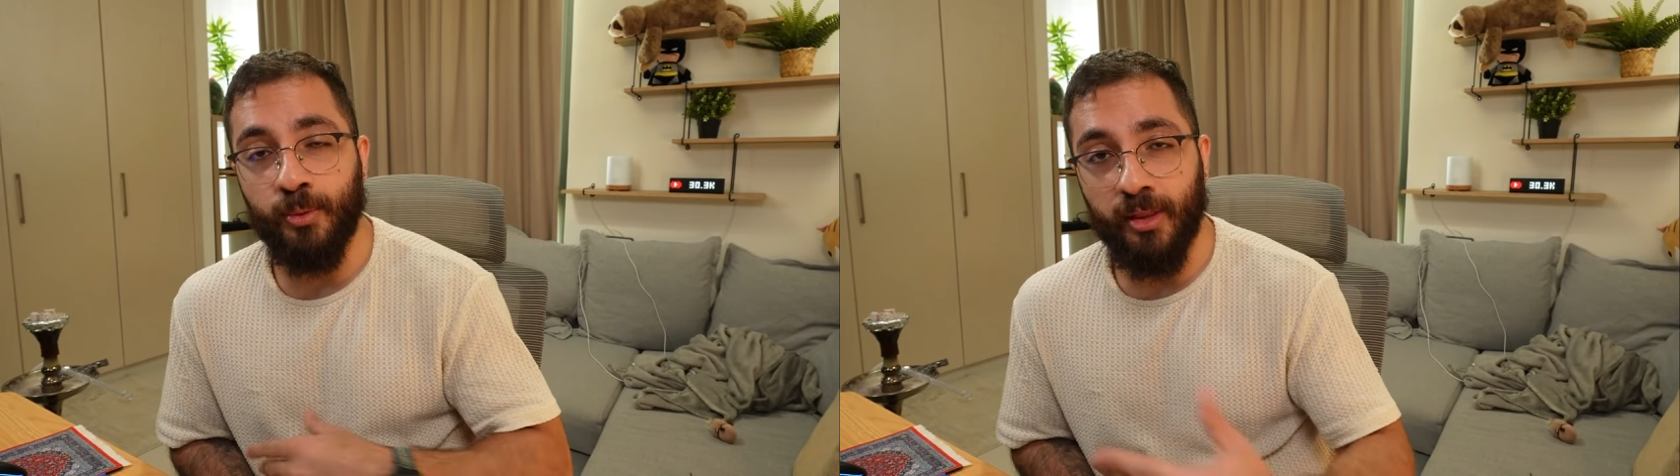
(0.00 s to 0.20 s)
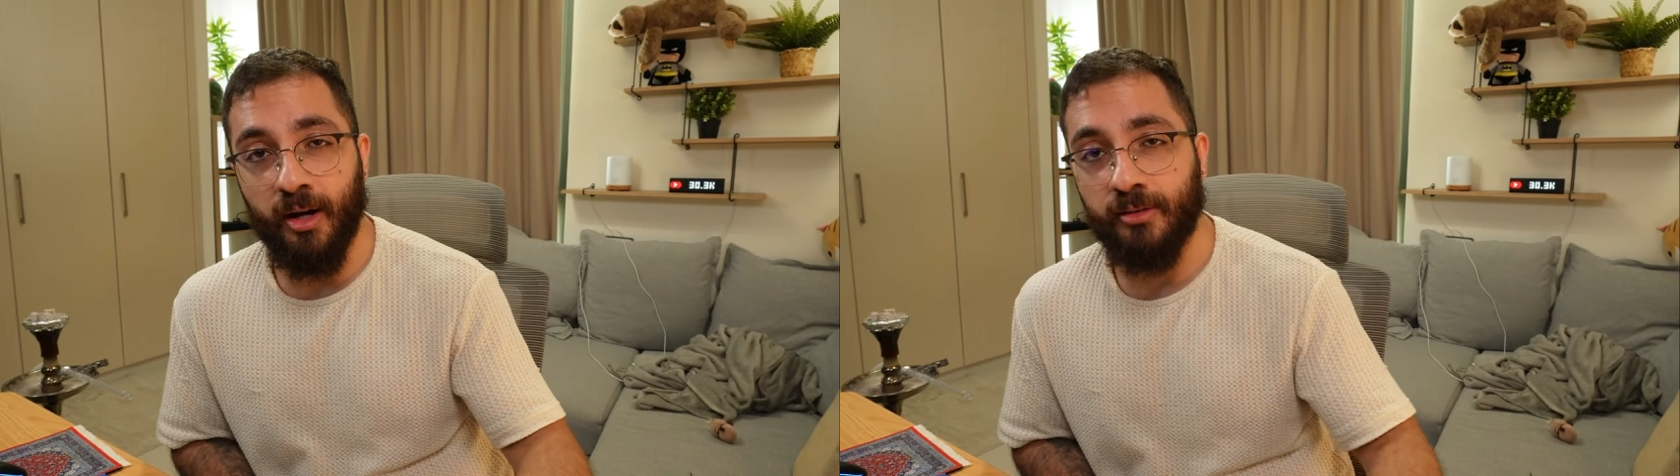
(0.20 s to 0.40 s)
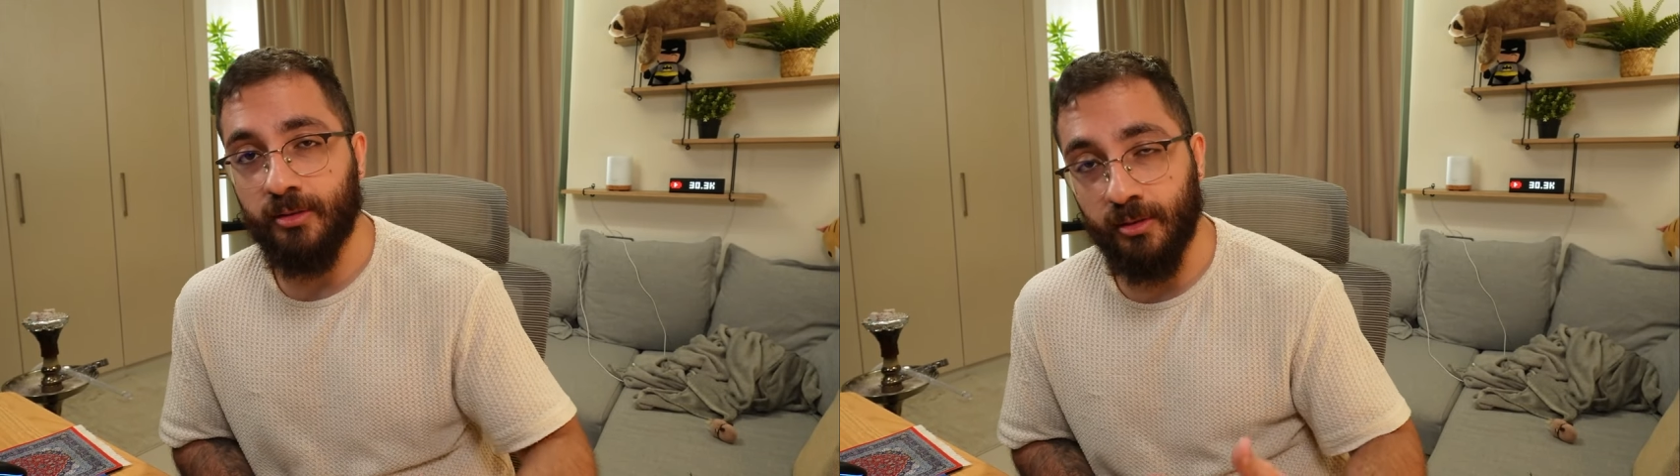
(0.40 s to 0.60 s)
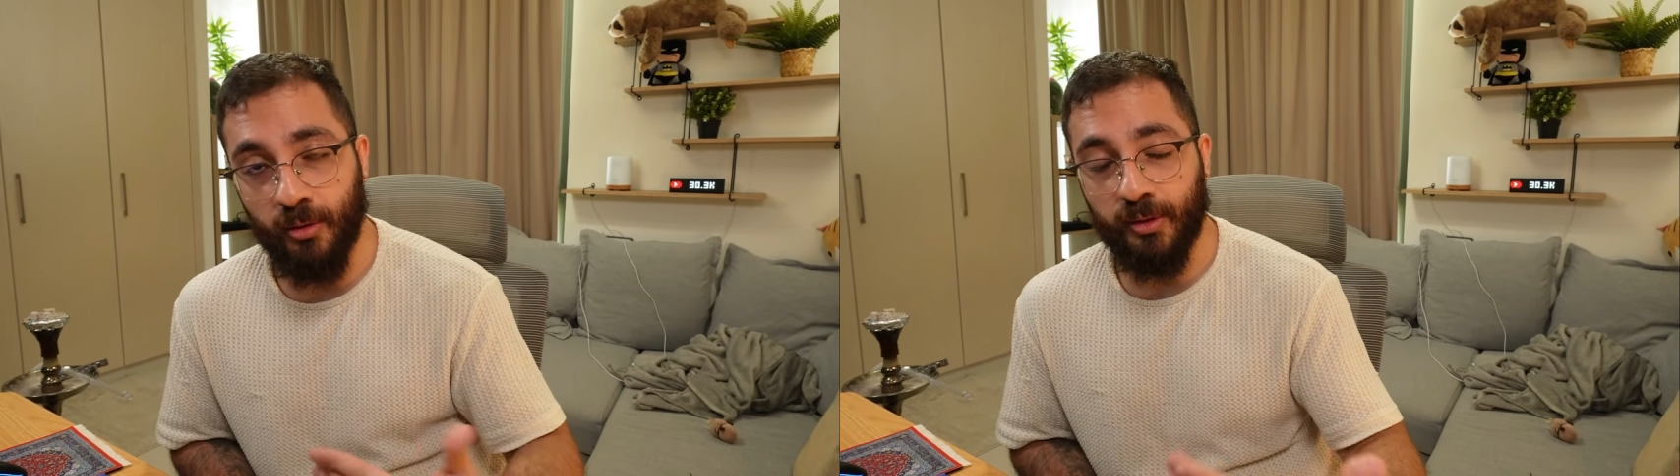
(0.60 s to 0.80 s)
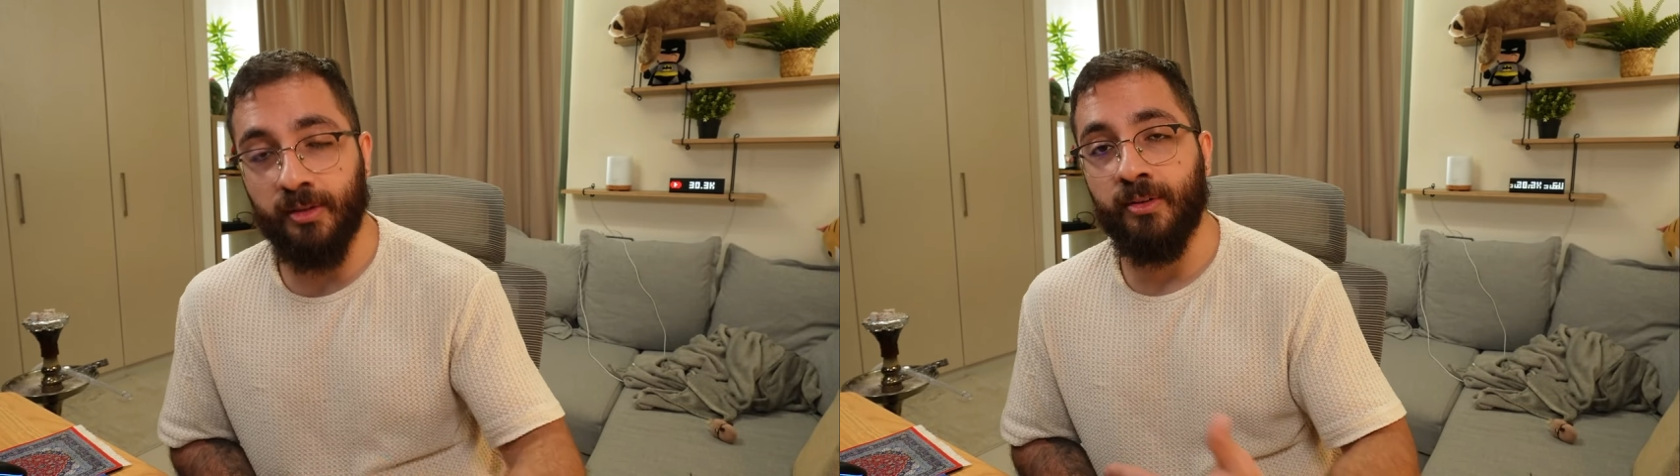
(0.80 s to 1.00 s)
without you
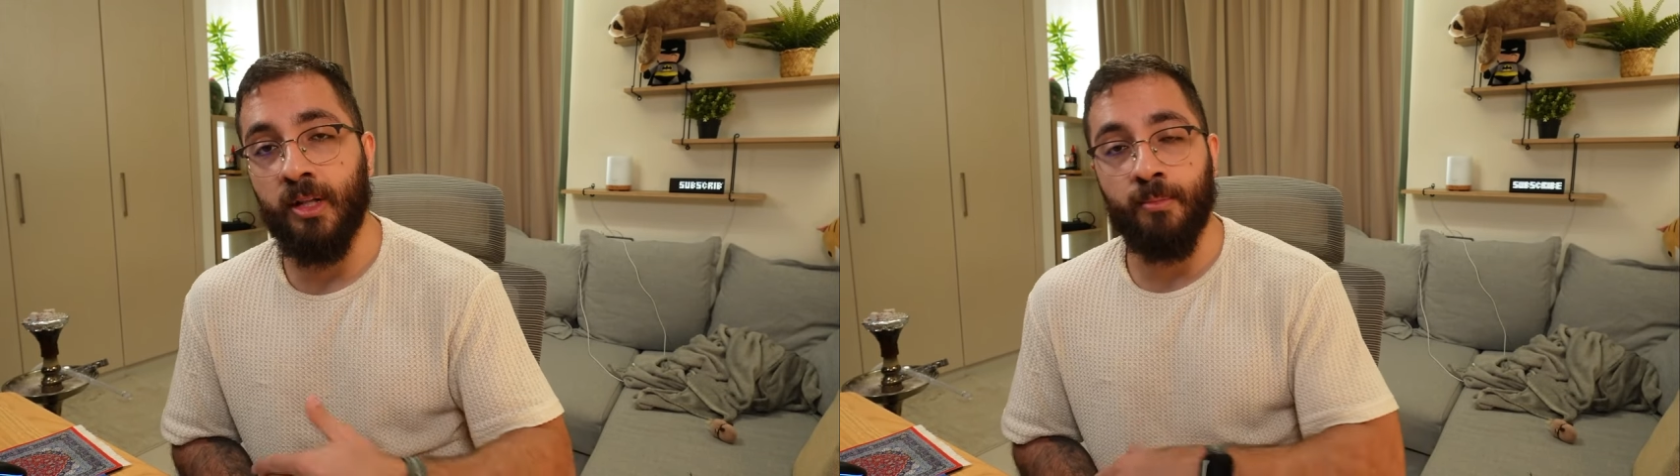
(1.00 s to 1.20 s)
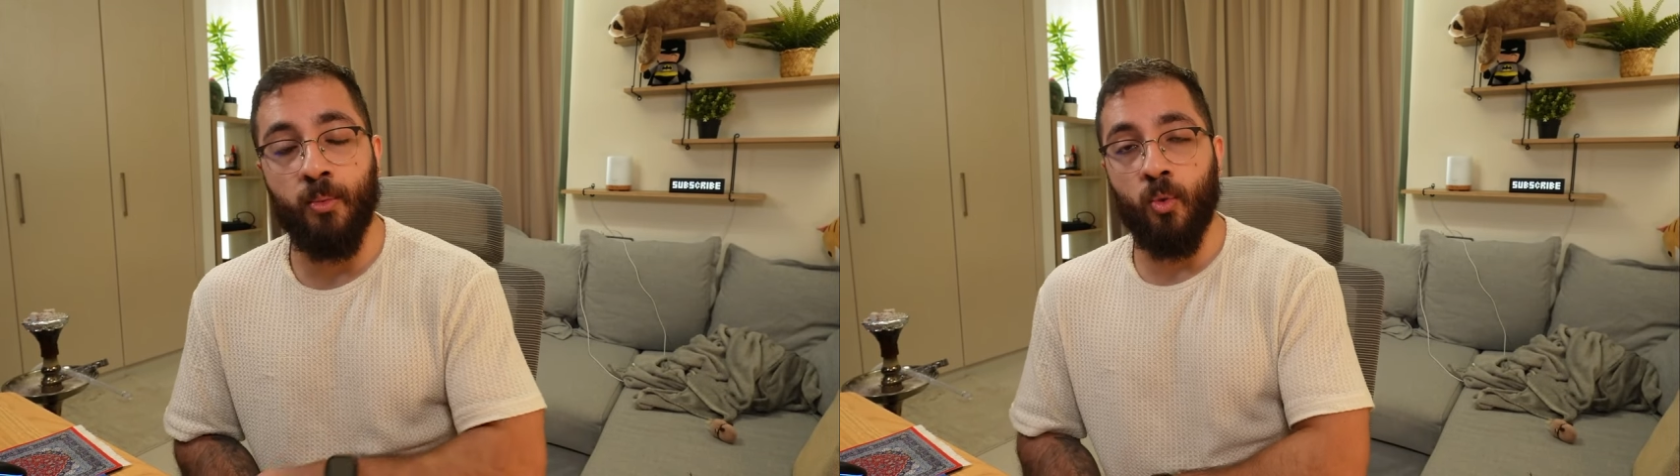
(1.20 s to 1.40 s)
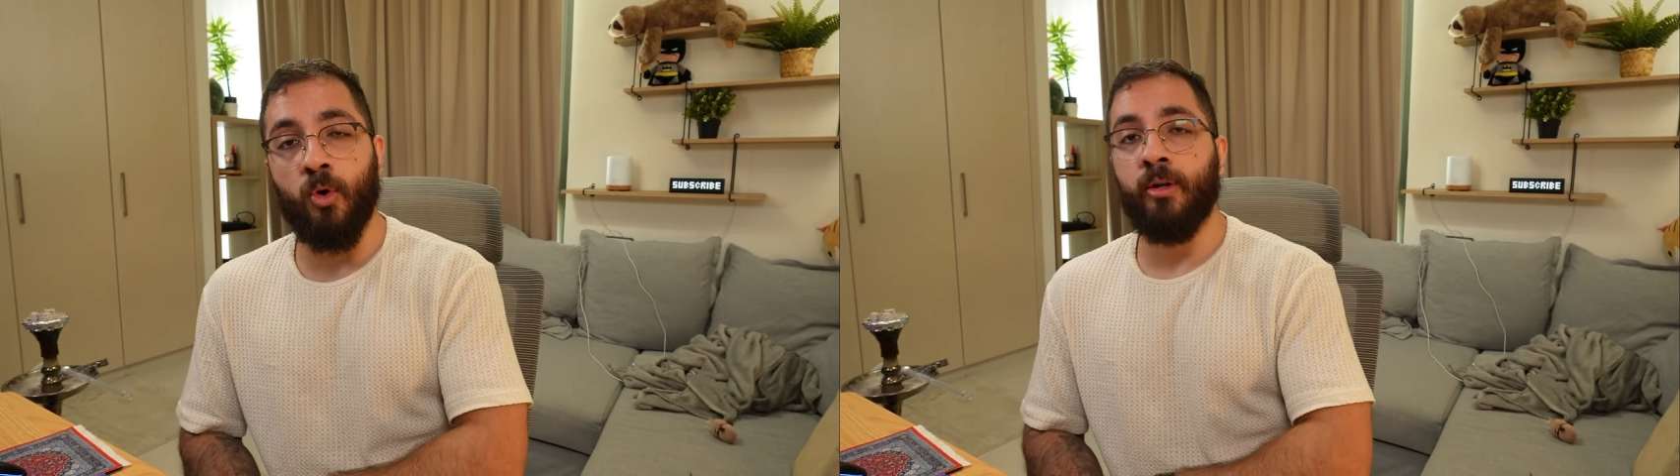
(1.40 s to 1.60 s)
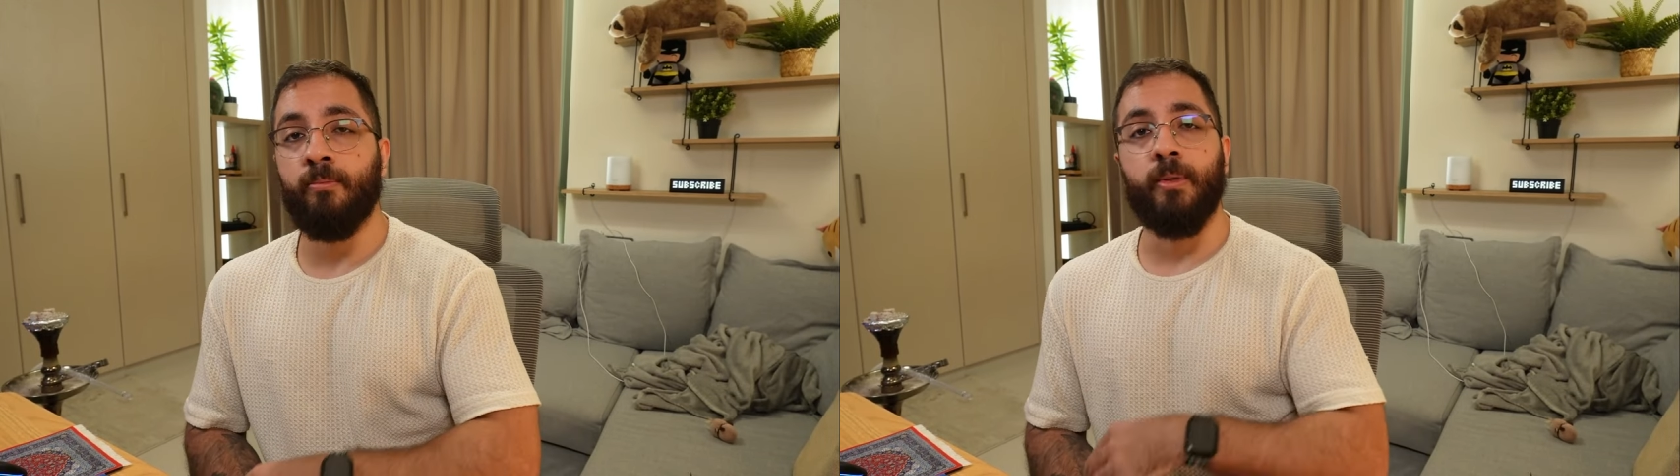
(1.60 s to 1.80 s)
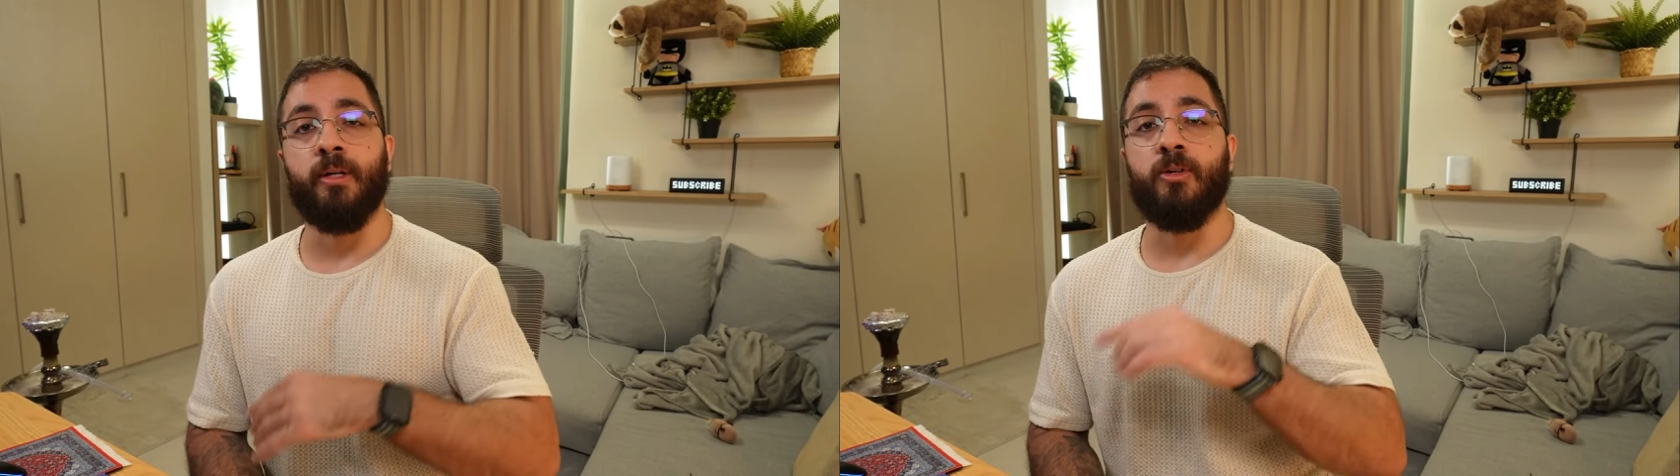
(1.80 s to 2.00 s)
know giving them a
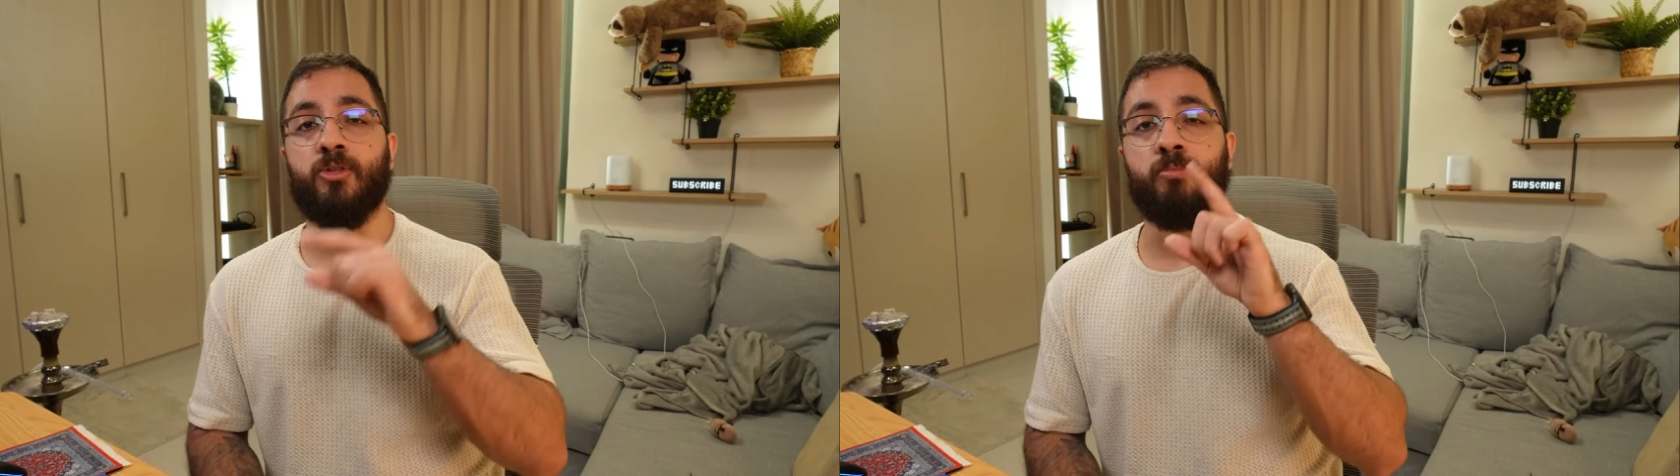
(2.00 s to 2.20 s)
warning because